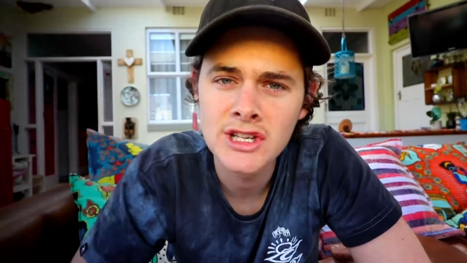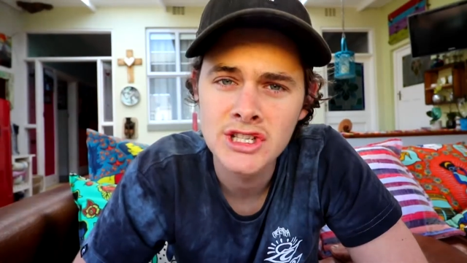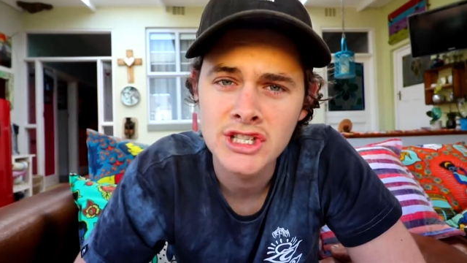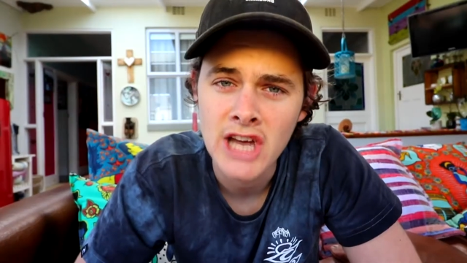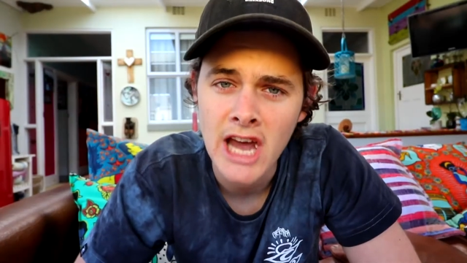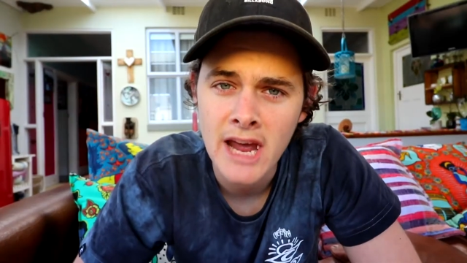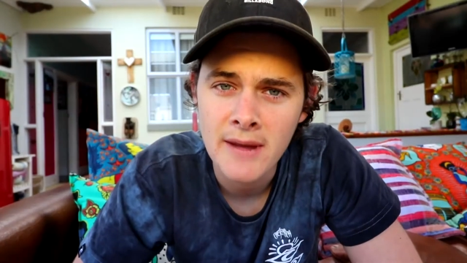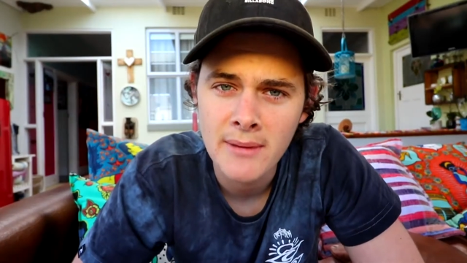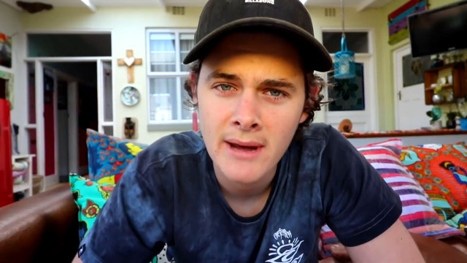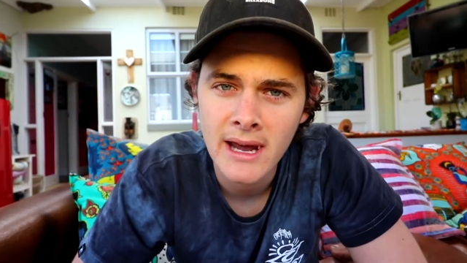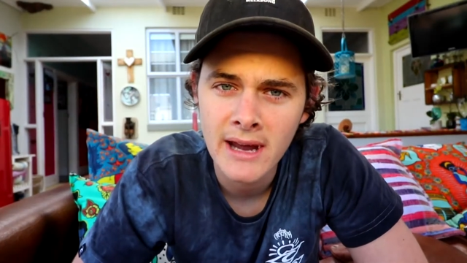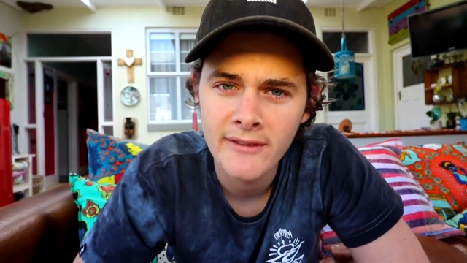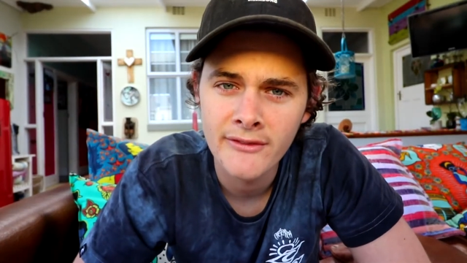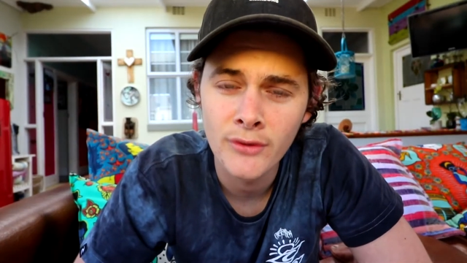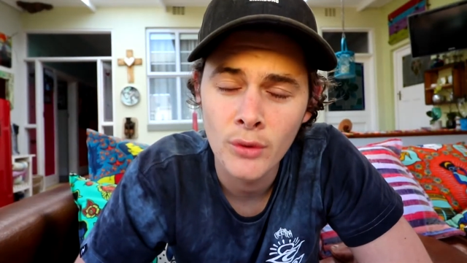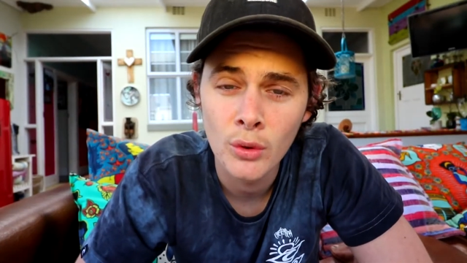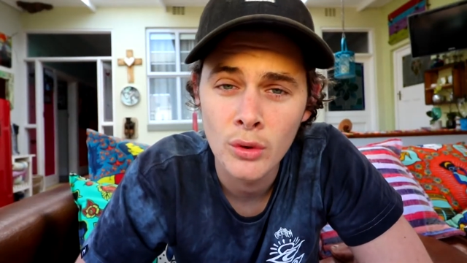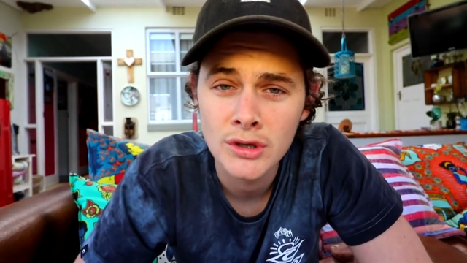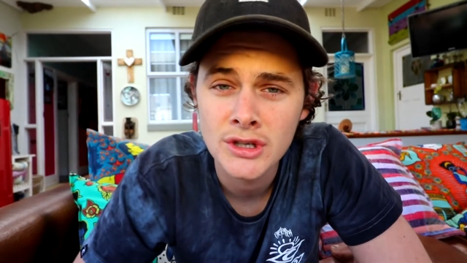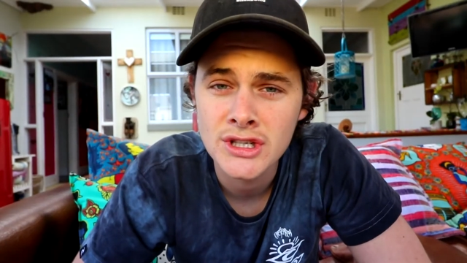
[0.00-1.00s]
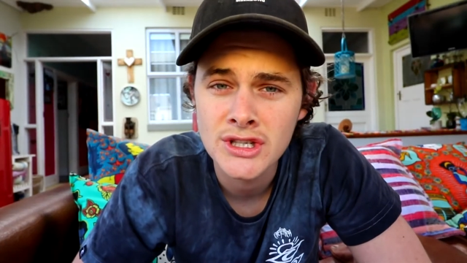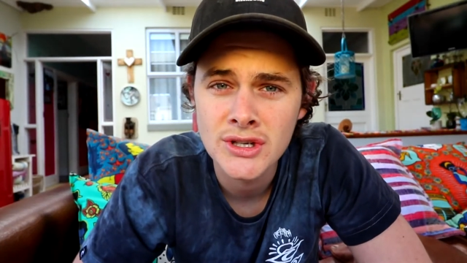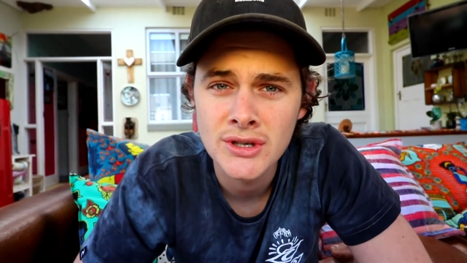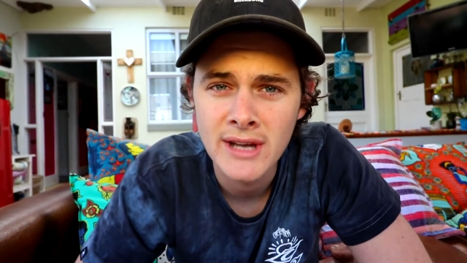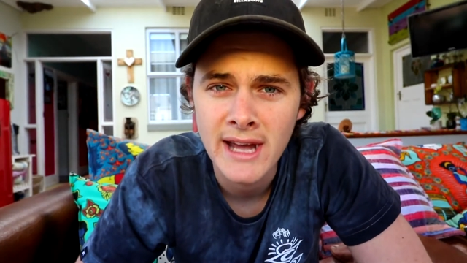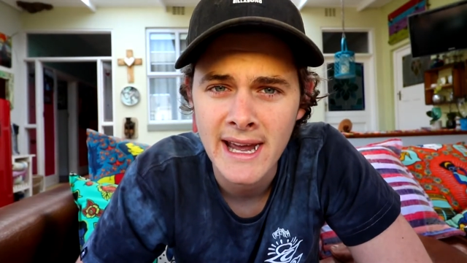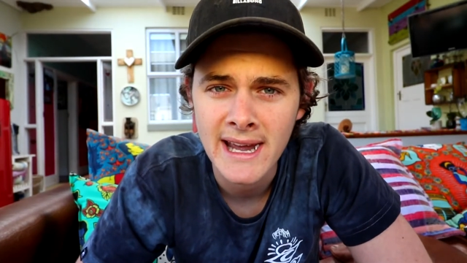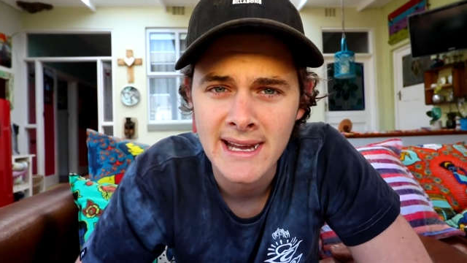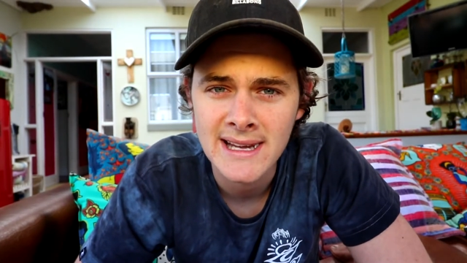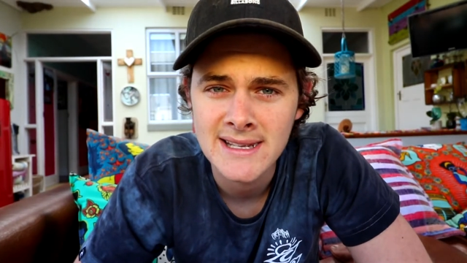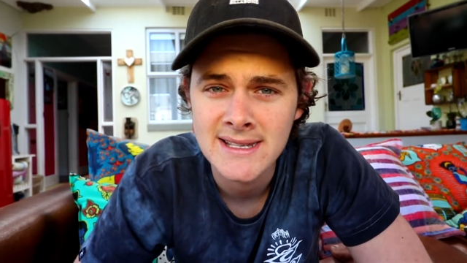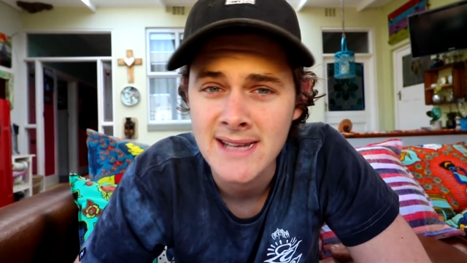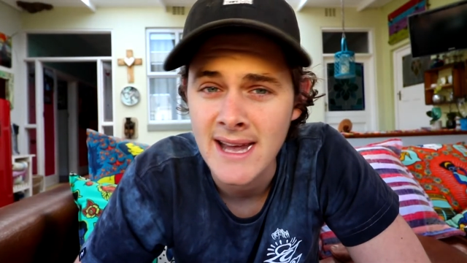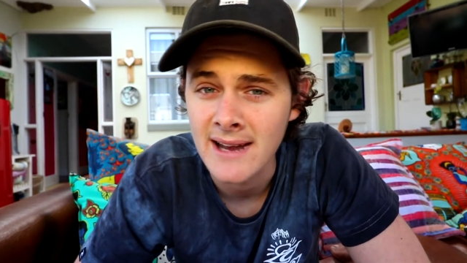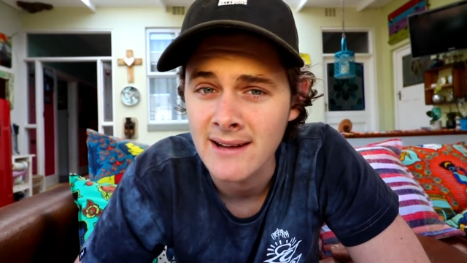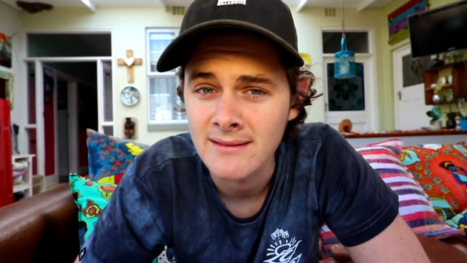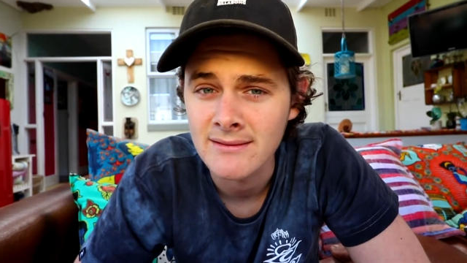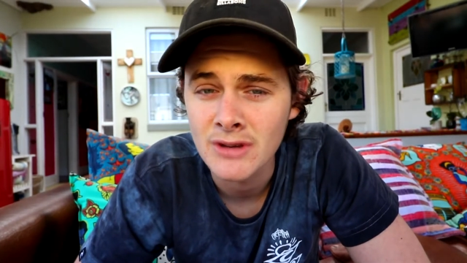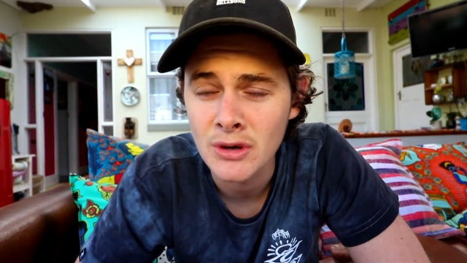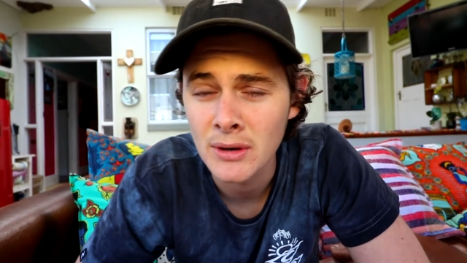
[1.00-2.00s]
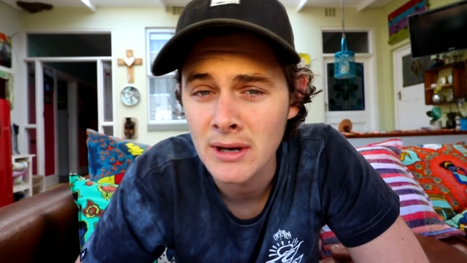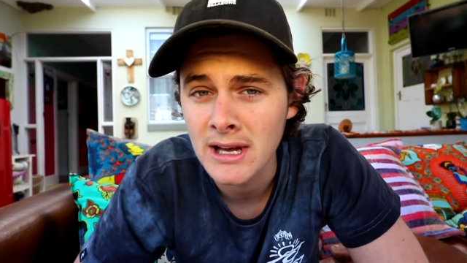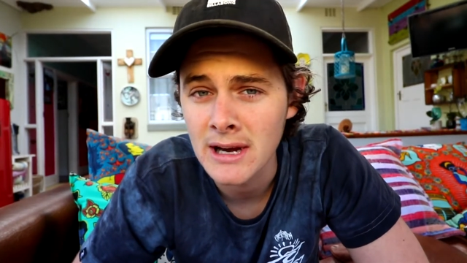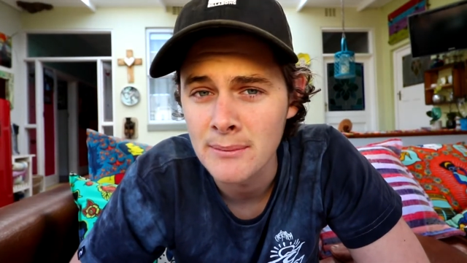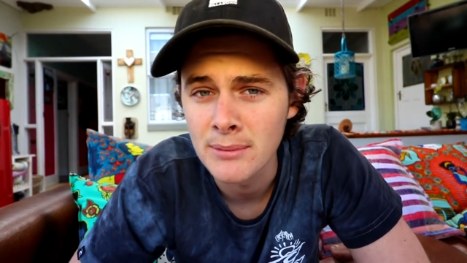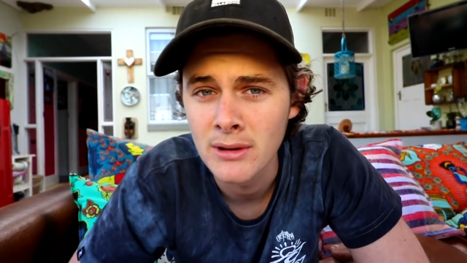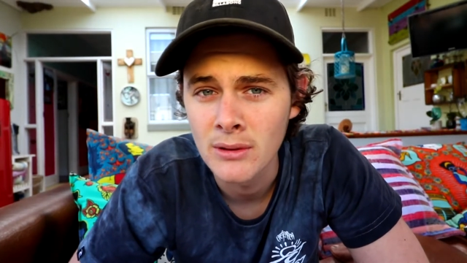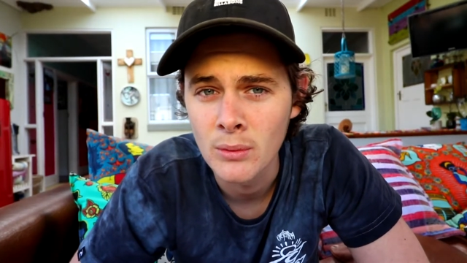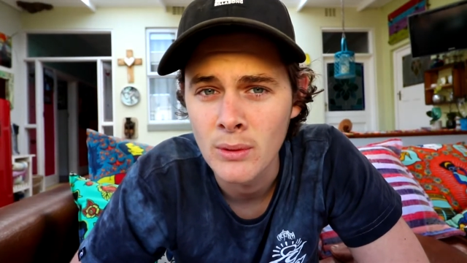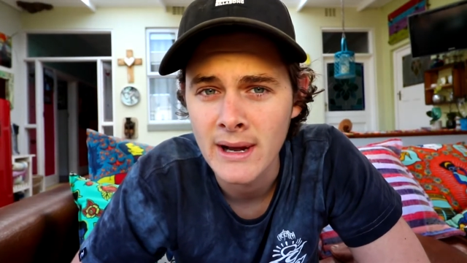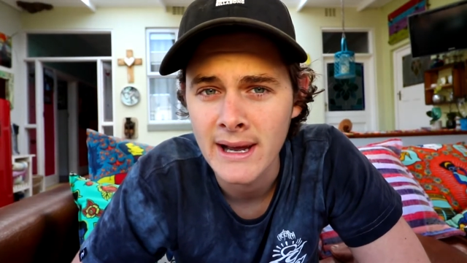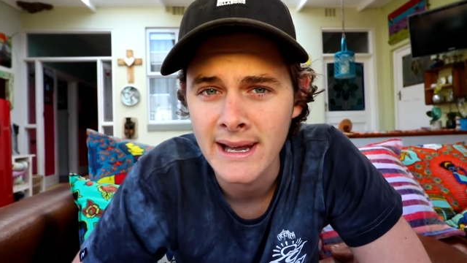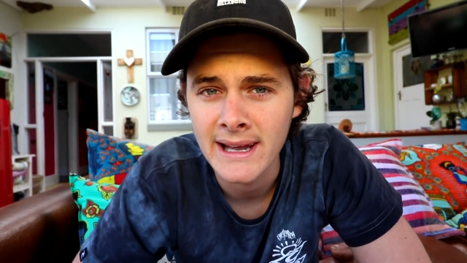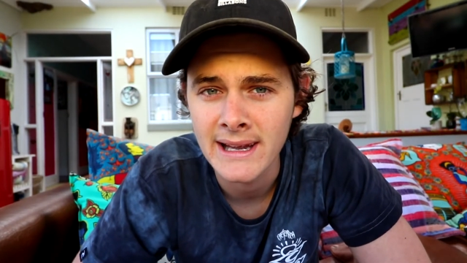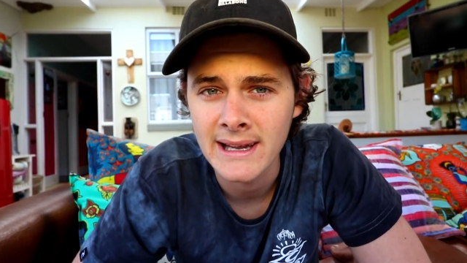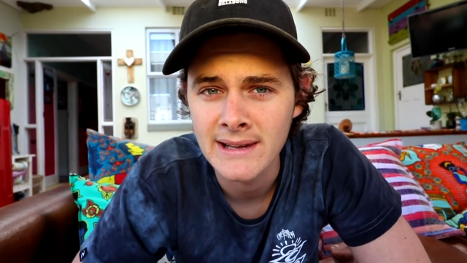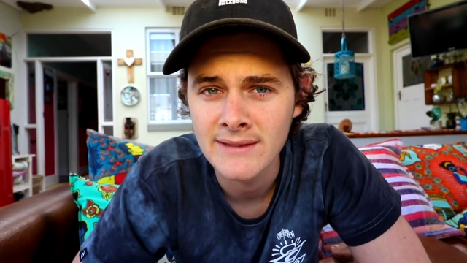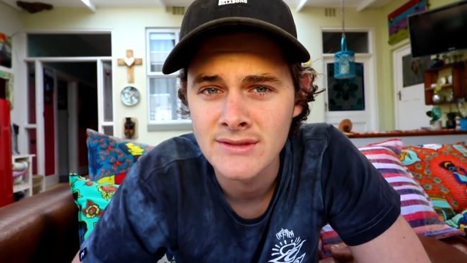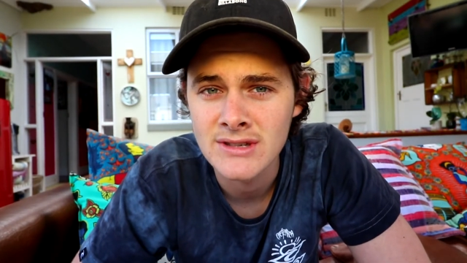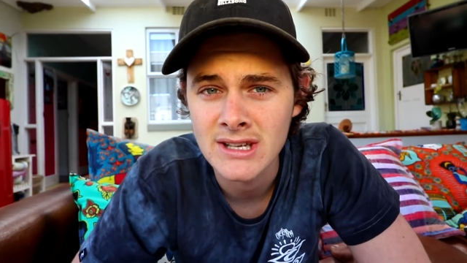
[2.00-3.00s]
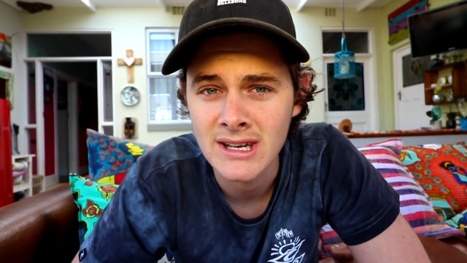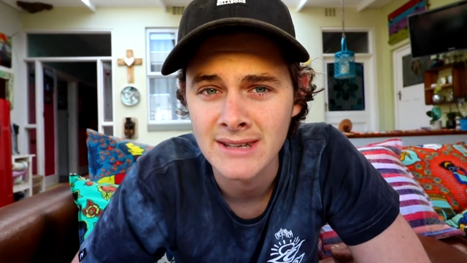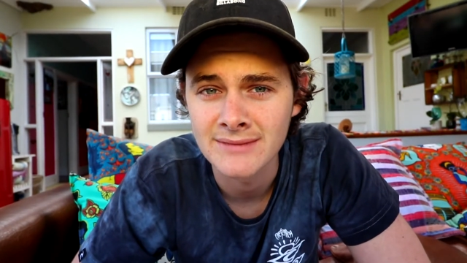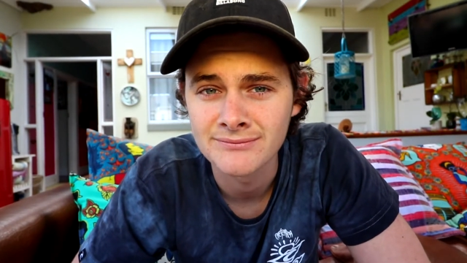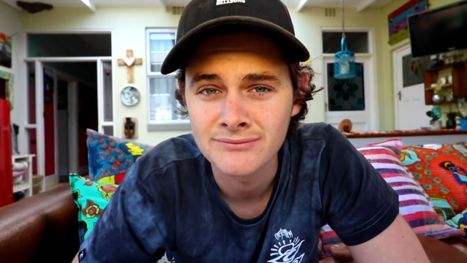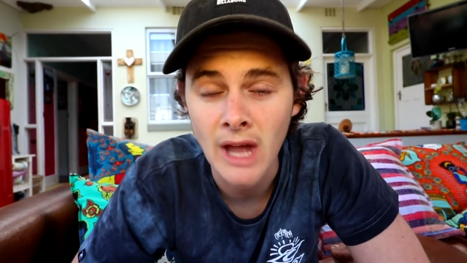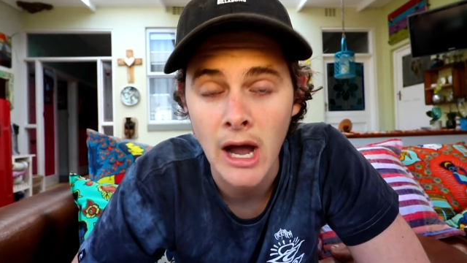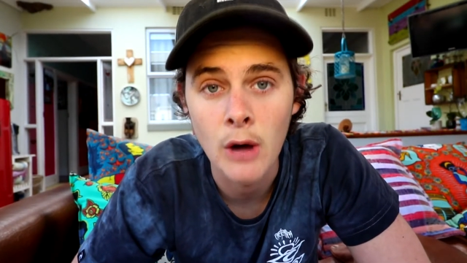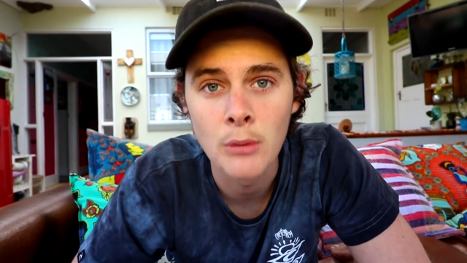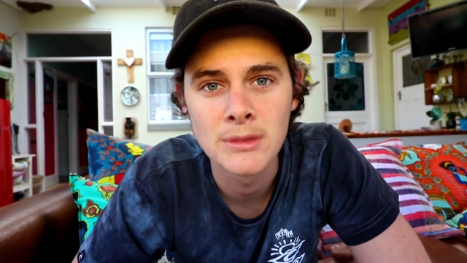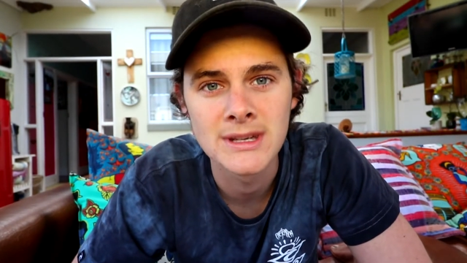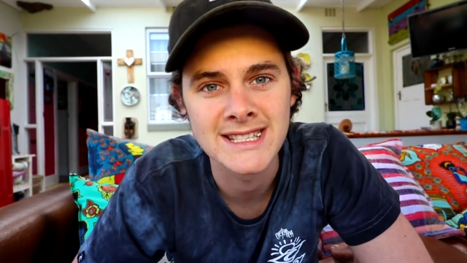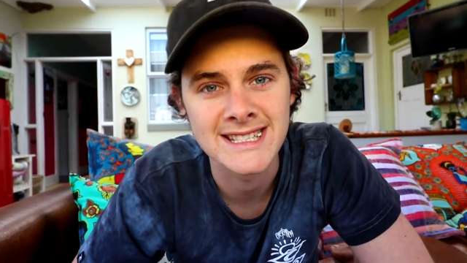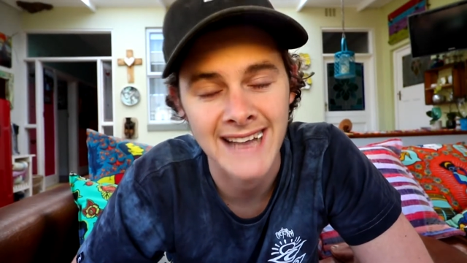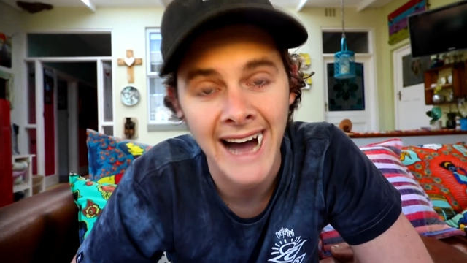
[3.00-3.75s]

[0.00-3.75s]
in J Bay for two days and caught a couple of waves. I almost